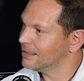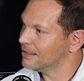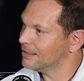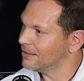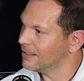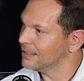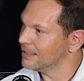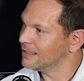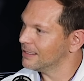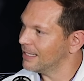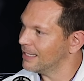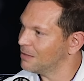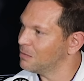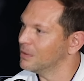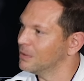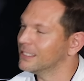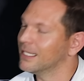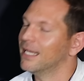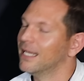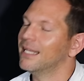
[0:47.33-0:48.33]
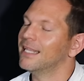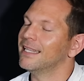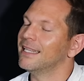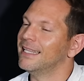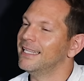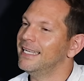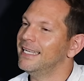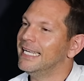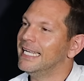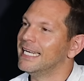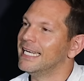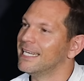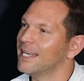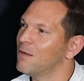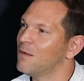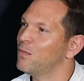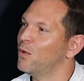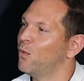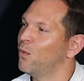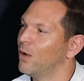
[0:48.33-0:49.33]
Right? That was the
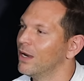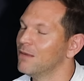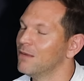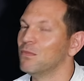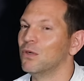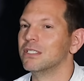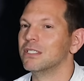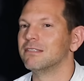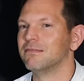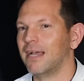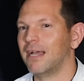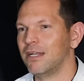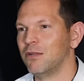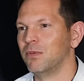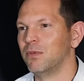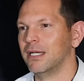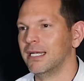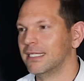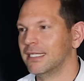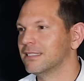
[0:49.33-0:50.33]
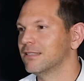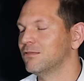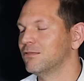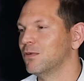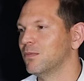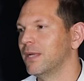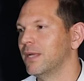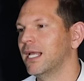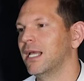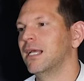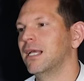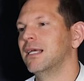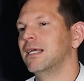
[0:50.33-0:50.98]
number one most valuable lesson for me.